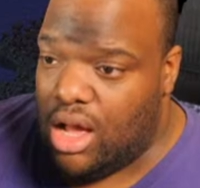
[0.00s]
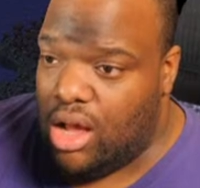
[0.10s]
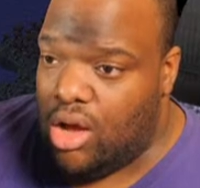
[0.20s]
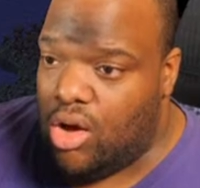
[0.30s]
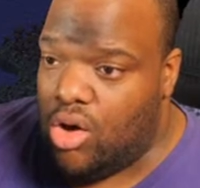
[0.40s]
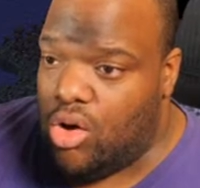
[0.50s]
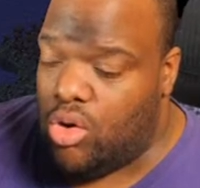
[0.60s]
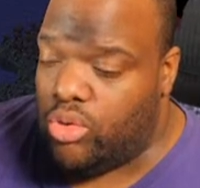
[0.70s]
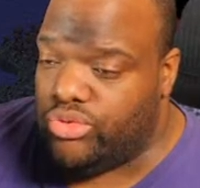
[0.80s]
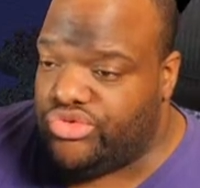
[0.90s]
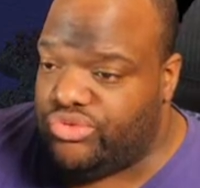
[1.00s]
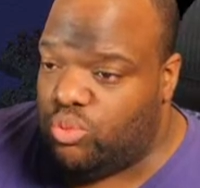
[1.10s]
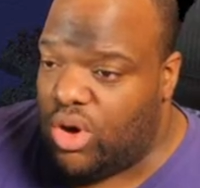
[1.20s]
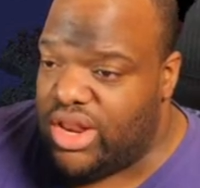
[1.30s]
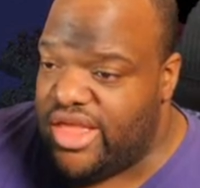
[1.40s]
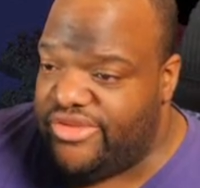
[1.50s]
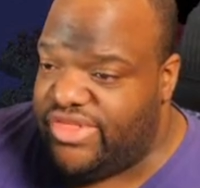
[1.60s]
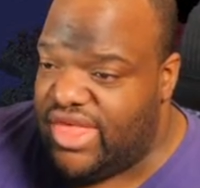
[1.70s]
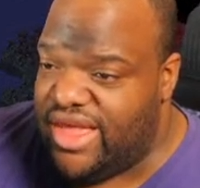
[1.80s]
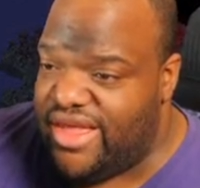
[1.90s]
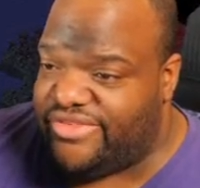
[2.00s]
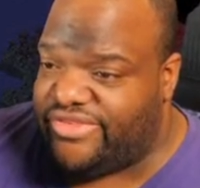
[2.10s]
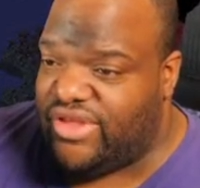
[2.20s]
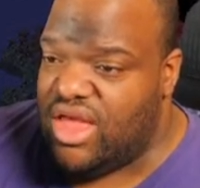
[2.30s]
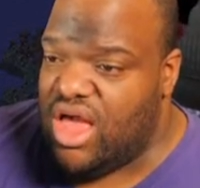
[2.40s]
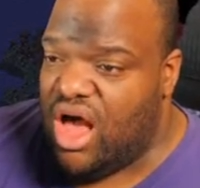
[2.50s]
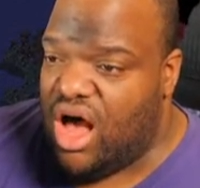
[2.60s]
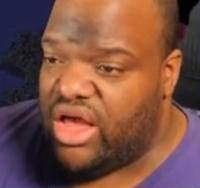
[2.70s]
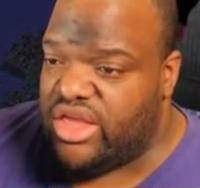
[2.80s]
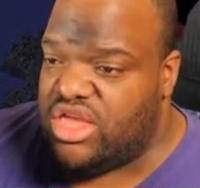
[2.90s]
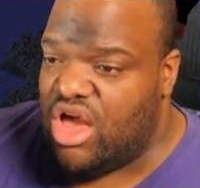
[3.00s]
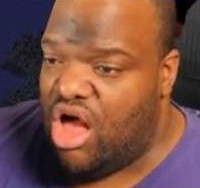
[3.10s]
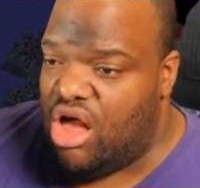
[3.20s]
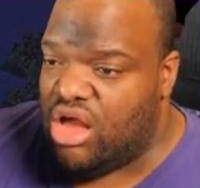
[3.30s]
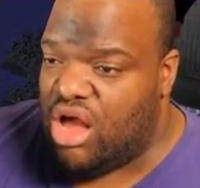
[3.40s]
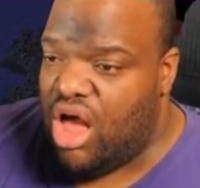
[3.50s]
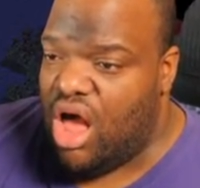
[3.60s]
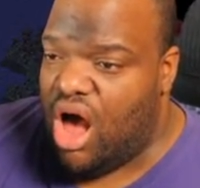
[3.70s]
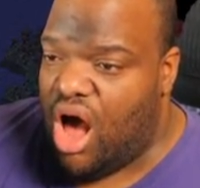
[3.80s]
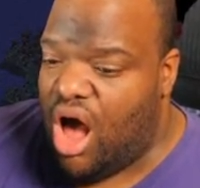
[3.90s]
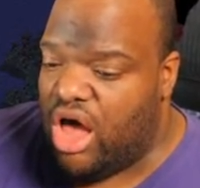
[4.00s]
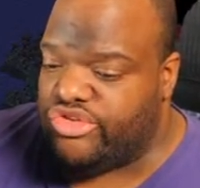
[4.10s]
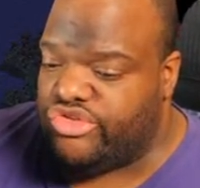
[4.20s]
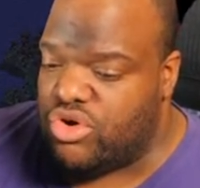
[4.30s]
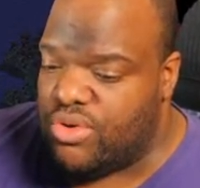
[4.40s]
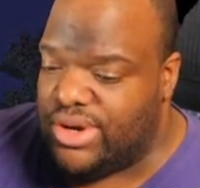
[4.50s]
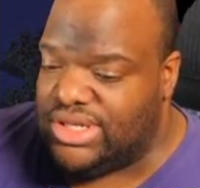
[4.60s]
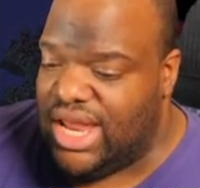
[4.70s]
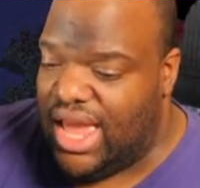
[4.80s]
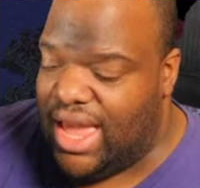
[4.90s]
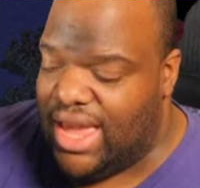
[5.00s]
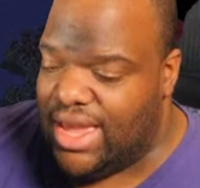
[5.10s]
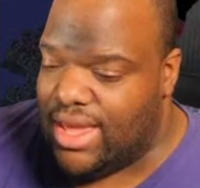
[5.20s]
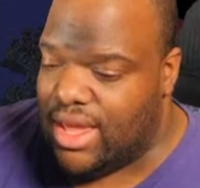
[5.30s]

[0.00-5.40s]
Oh, what is this? A young day.